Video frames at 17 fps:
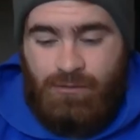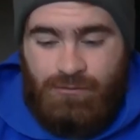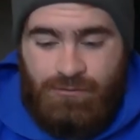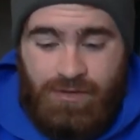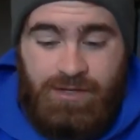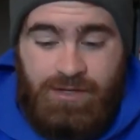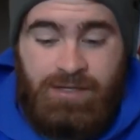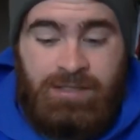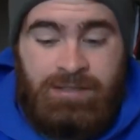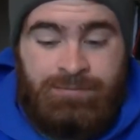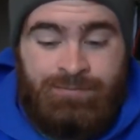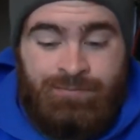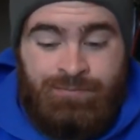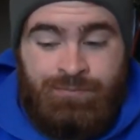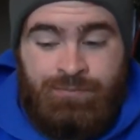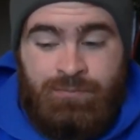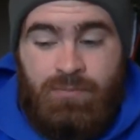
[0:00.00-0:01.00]
off it.
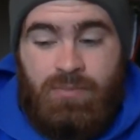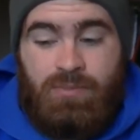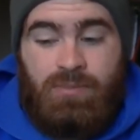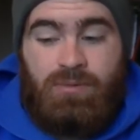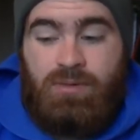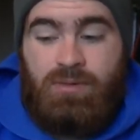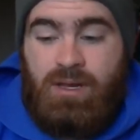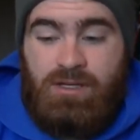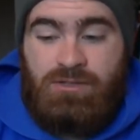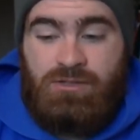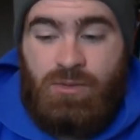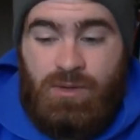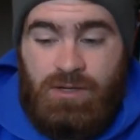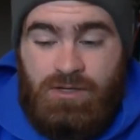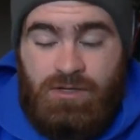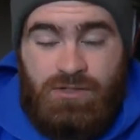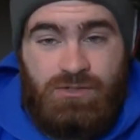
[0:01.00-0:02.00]
So
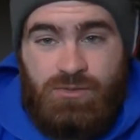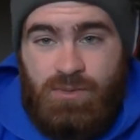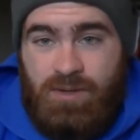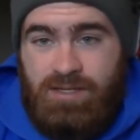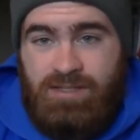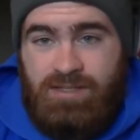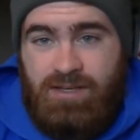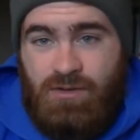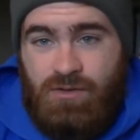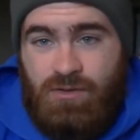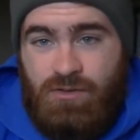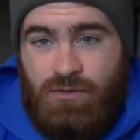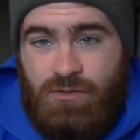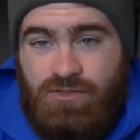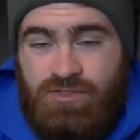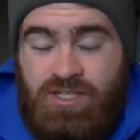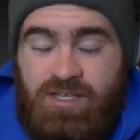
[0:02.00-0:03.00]
I couldn't do anything on the
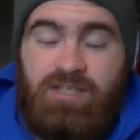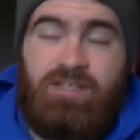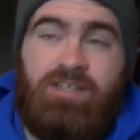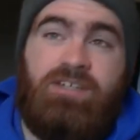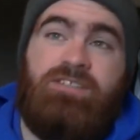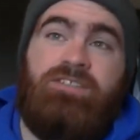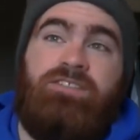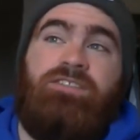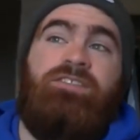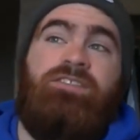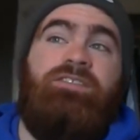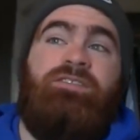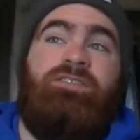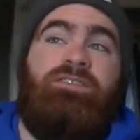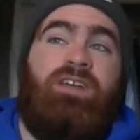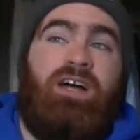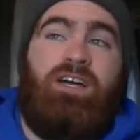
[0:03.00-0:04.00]
Thursday because
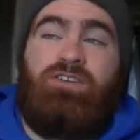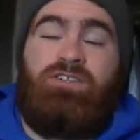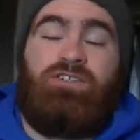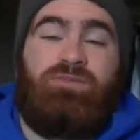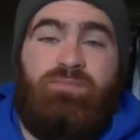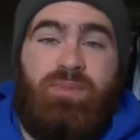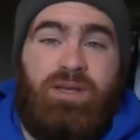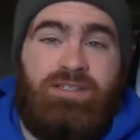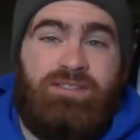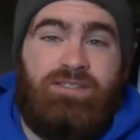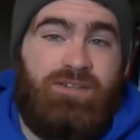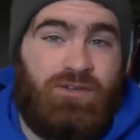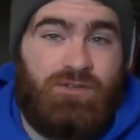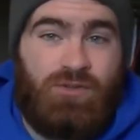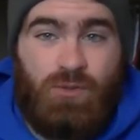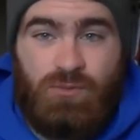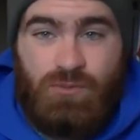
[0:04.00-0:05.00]
I just basically
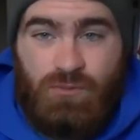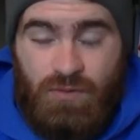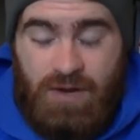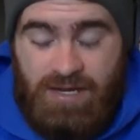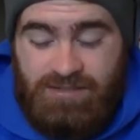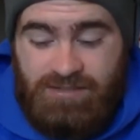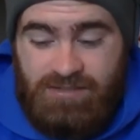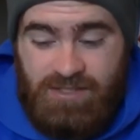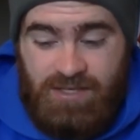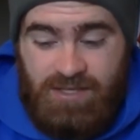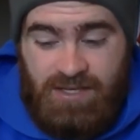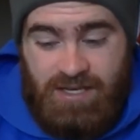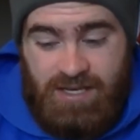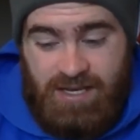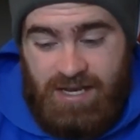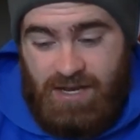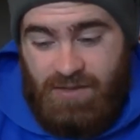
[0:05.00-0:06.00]
got told to rest.
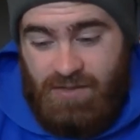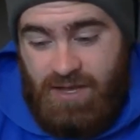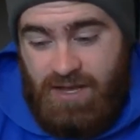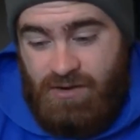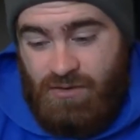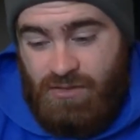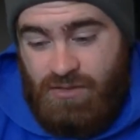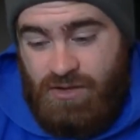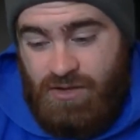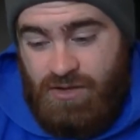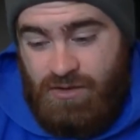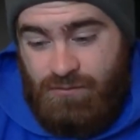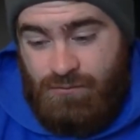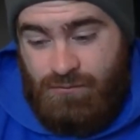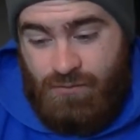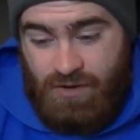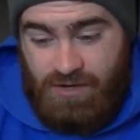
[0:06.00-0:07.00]
And then on the
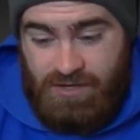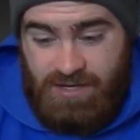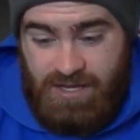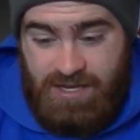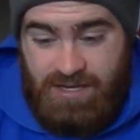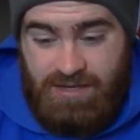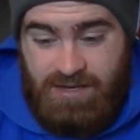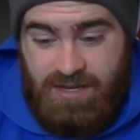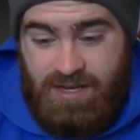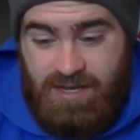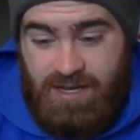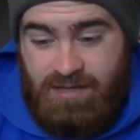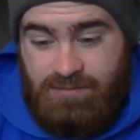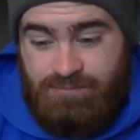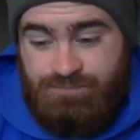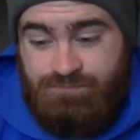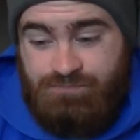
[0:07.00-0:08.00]
Friday,
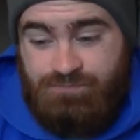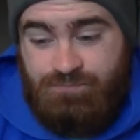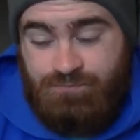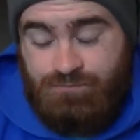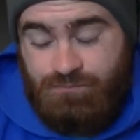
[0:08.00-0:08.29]
um,